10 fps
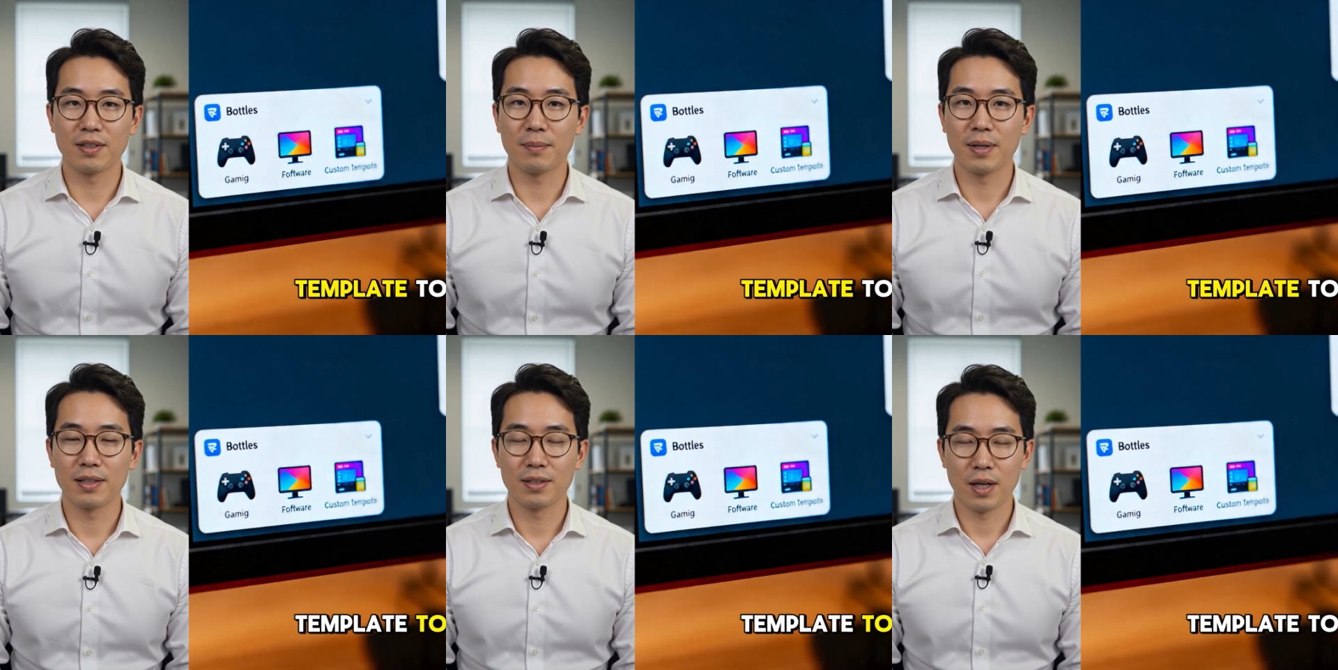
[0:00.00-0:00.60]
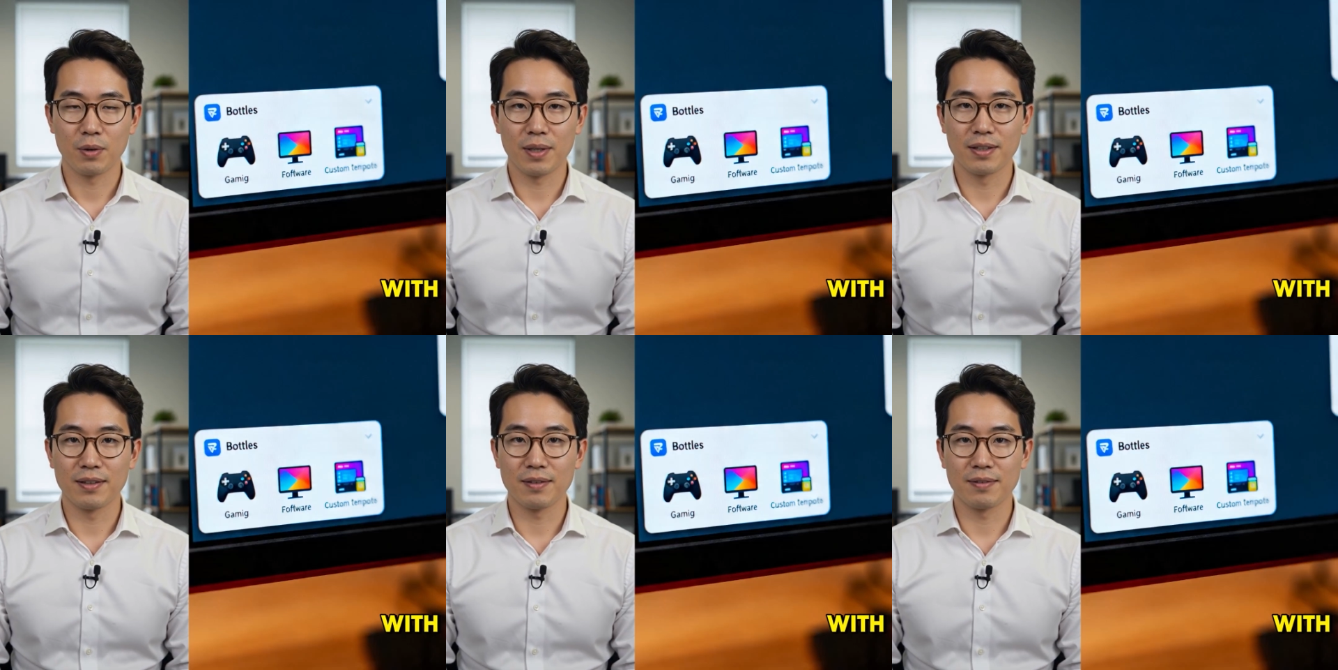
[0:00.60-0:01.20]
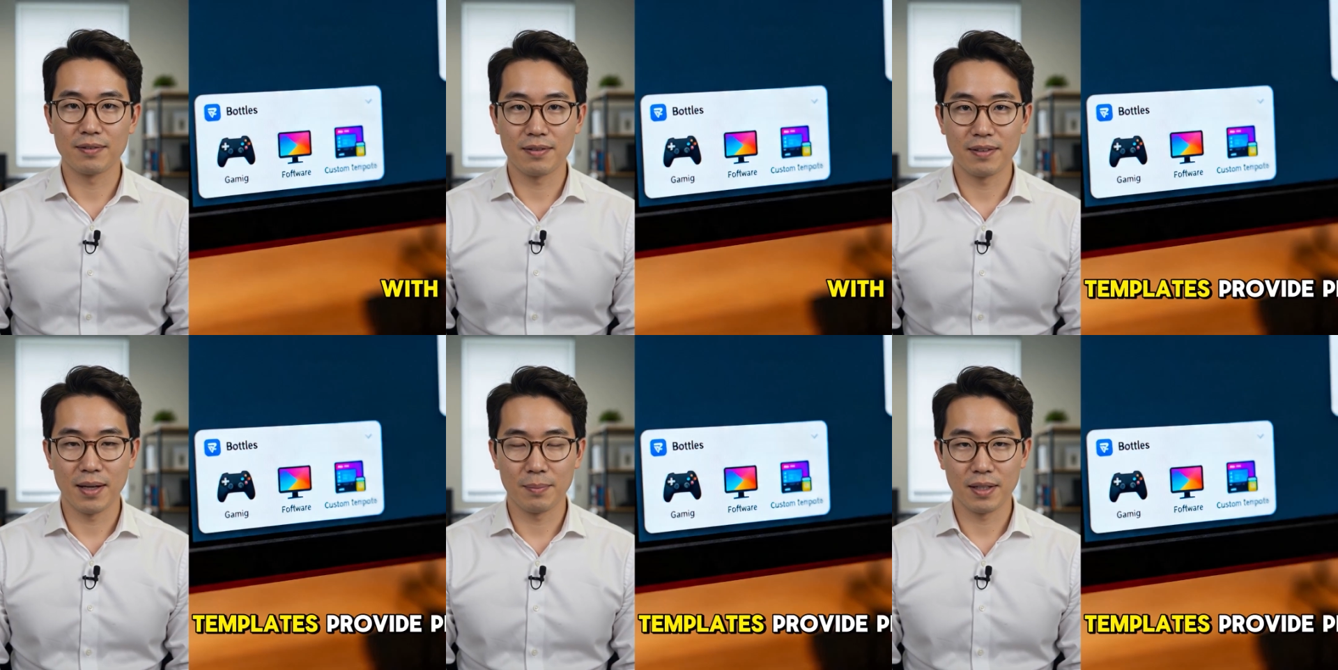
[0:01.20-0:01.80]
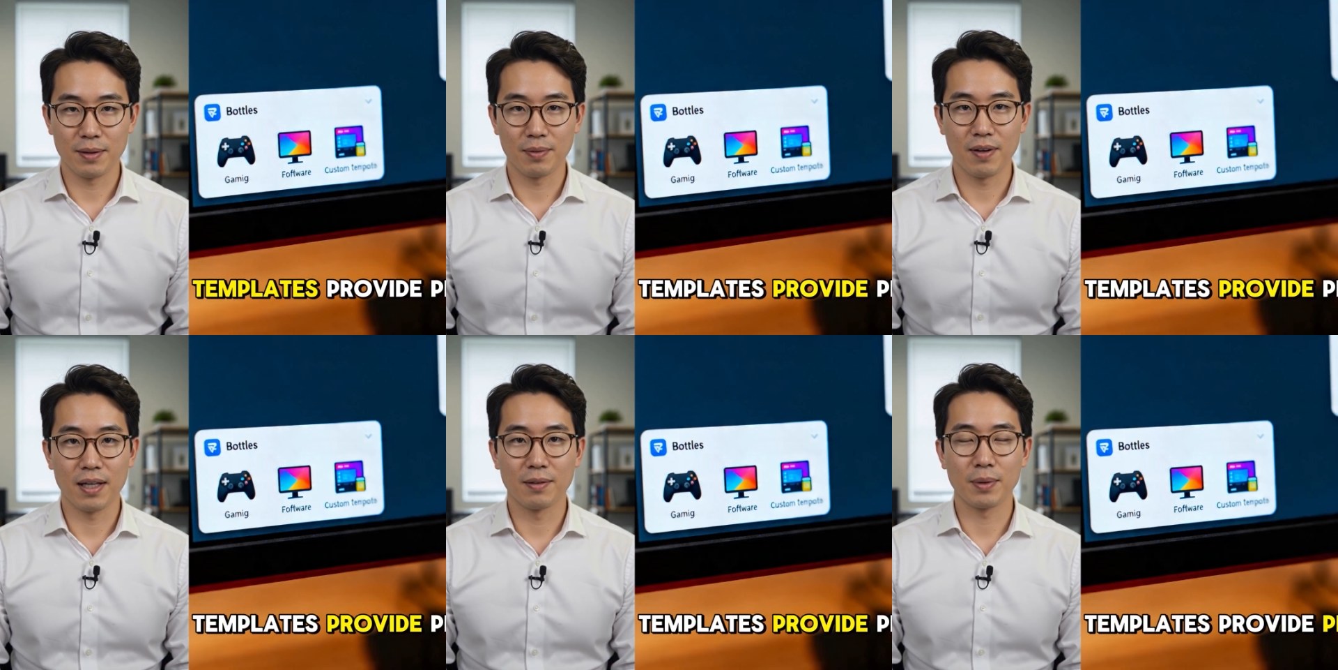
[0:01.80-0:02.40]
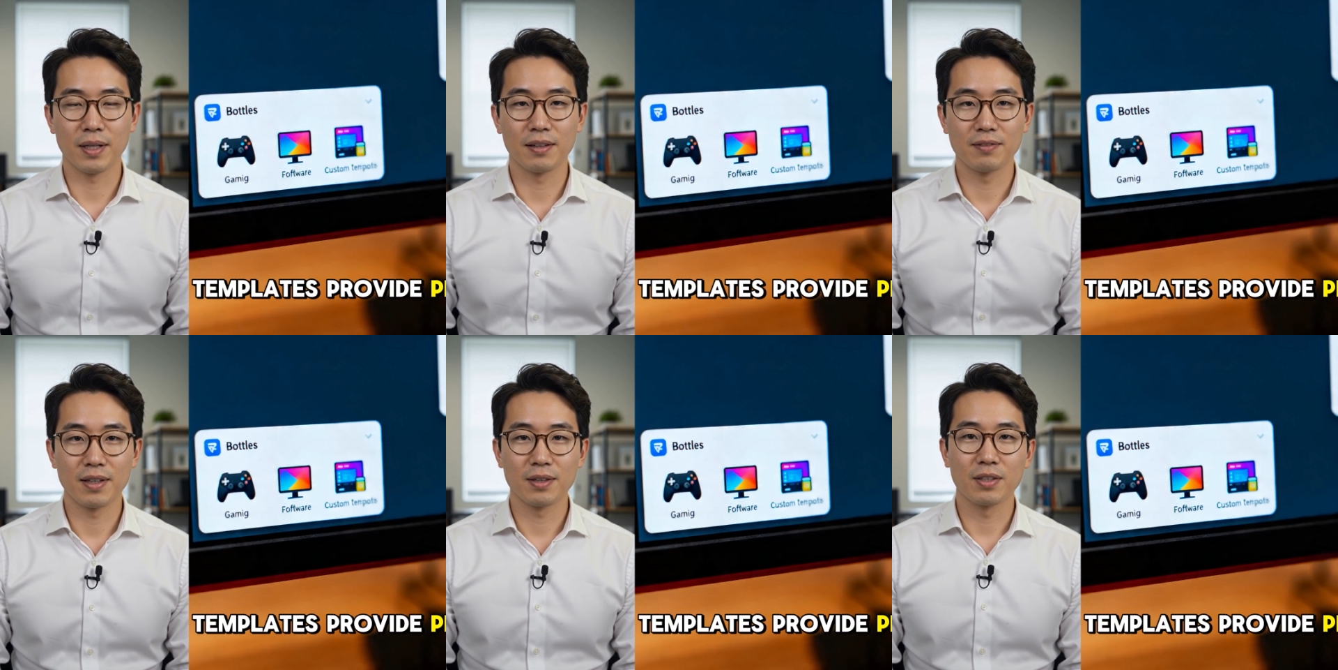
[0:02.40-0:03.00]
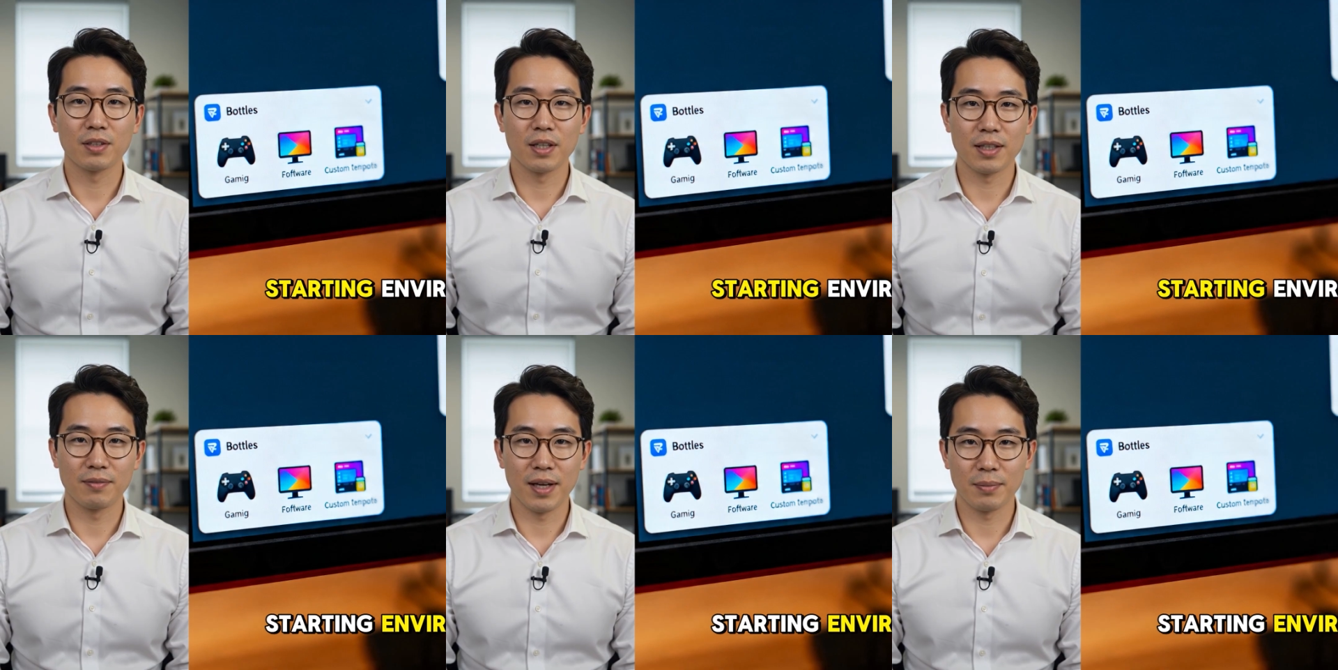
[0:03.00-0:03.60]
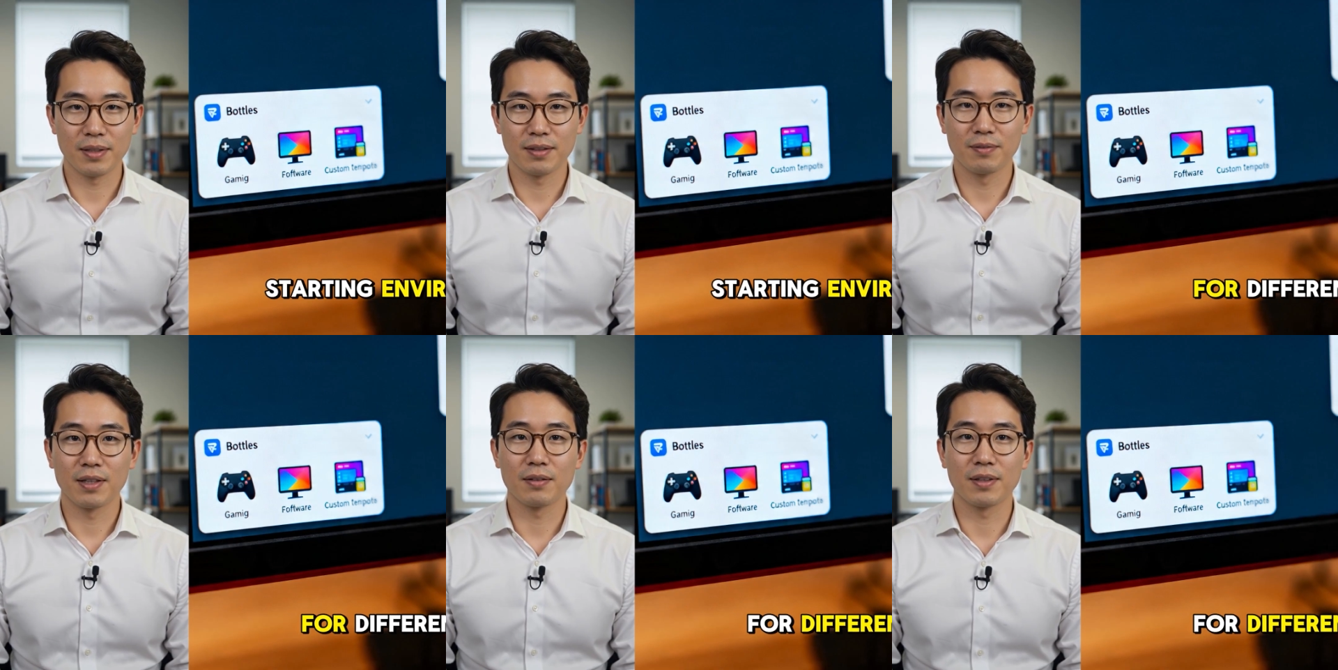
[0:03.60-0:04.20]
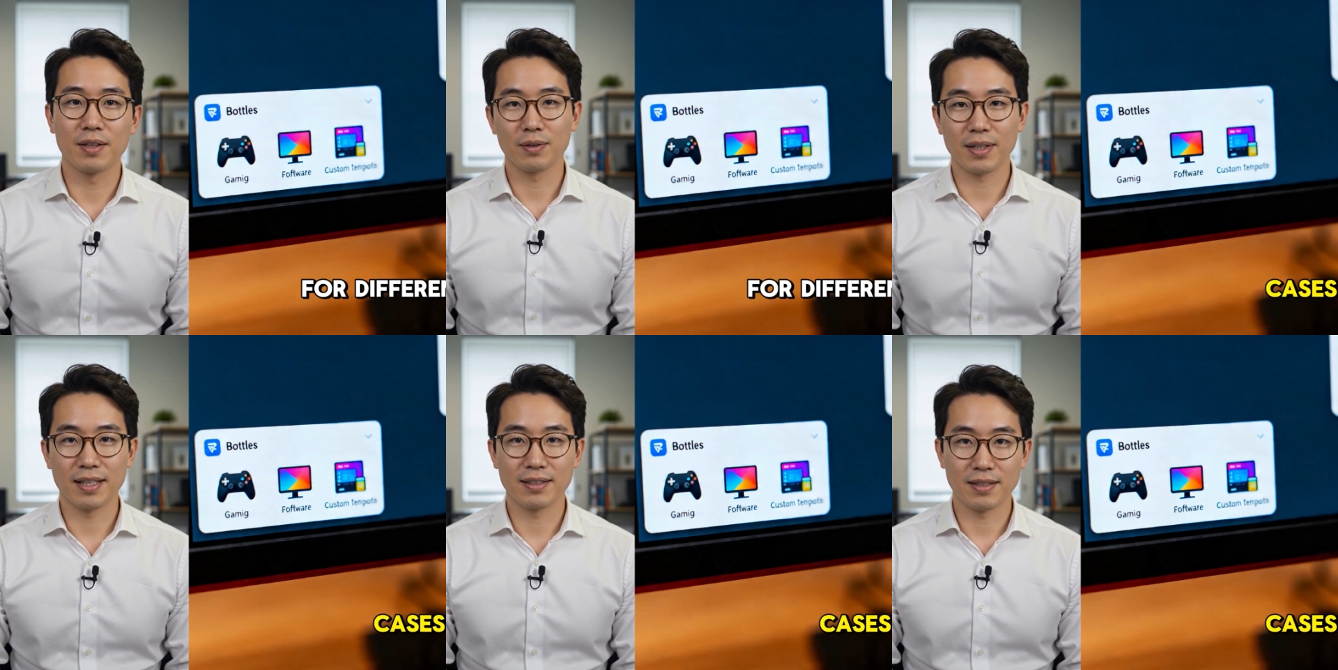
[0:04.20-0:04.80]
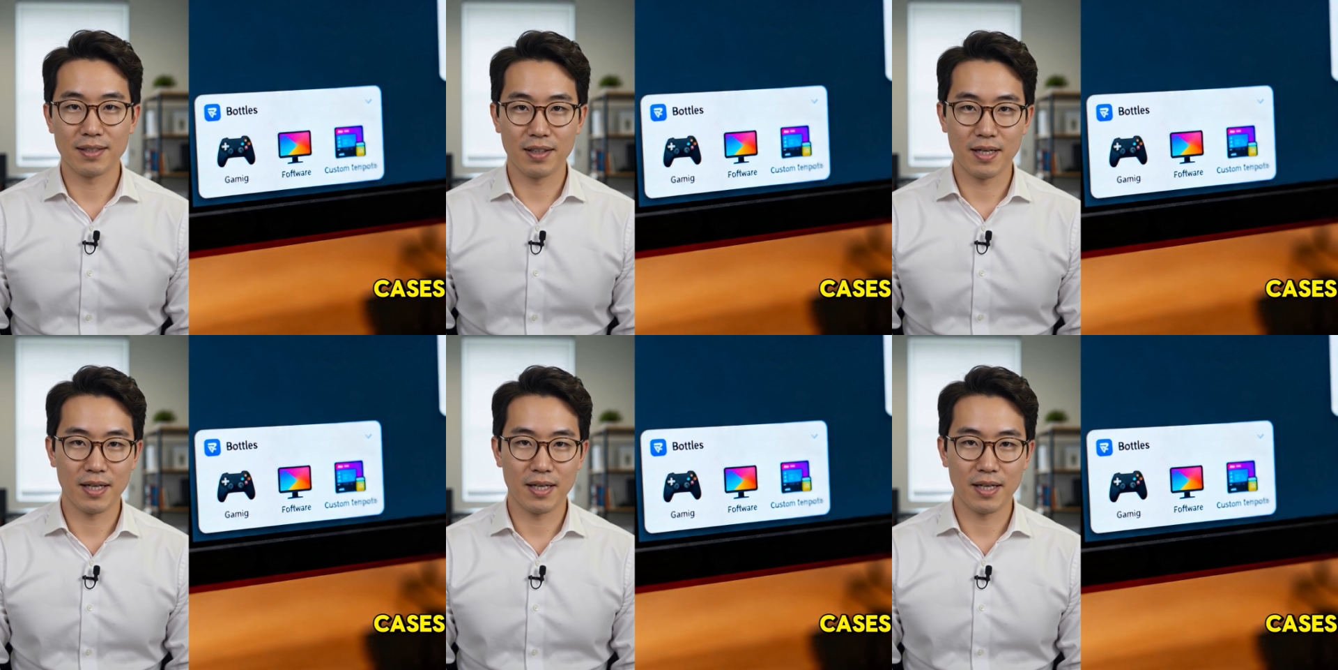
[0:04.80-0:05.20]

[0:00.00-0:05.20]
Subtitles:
template to start with. Templates provide pre-configured starting environments for different use cases.